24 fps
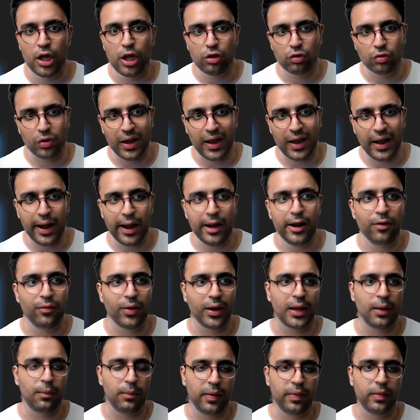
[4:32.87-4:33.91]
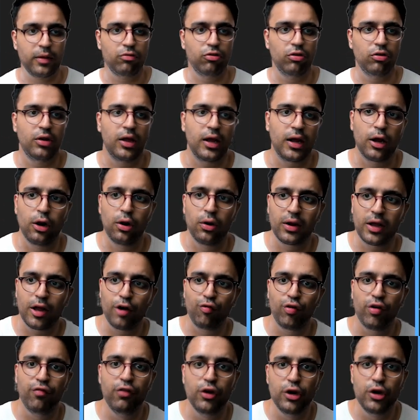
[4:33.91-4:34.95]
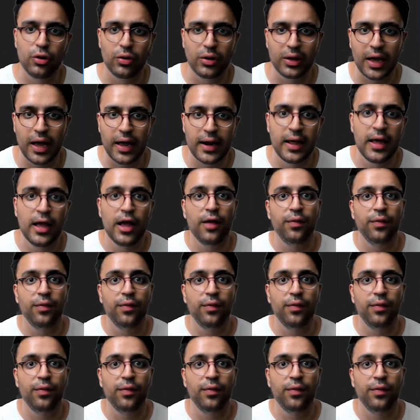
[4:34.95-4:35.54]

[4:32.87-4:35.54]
So I highly recommend that you take a look at RevenueCat.